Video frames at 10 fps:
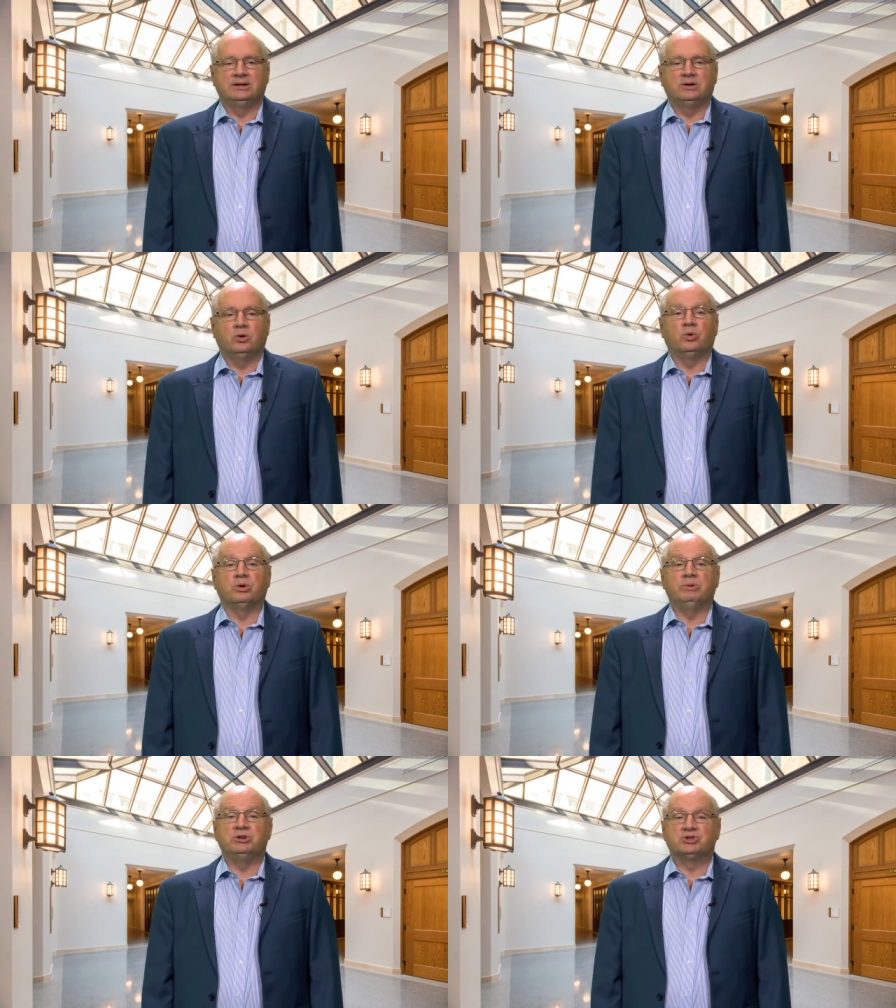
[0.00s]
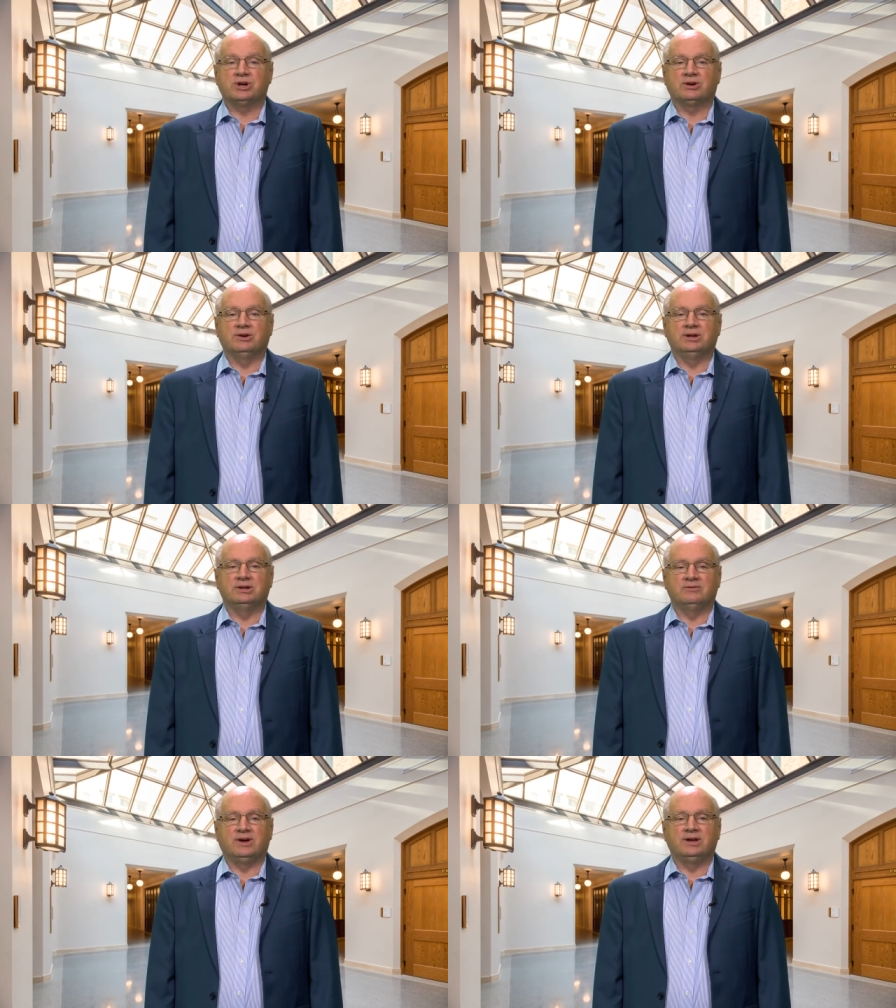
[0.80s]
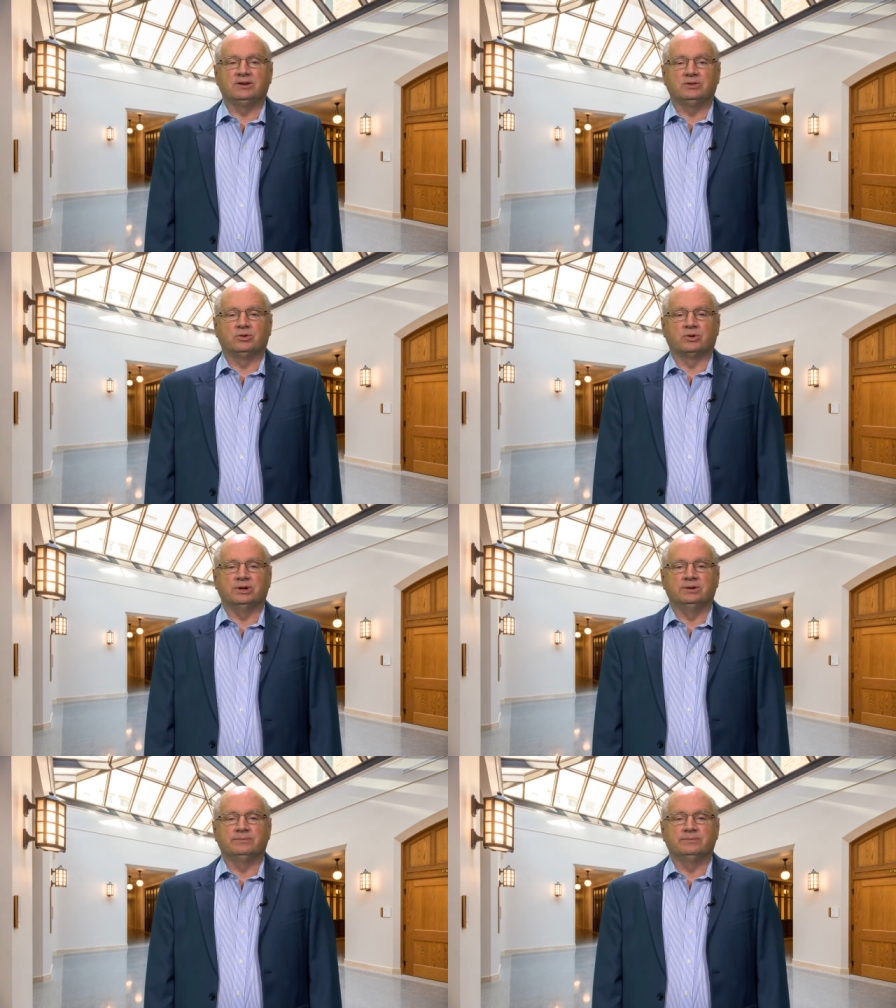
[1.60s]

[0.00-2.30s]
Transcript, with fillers: or to be sharing in divine glory.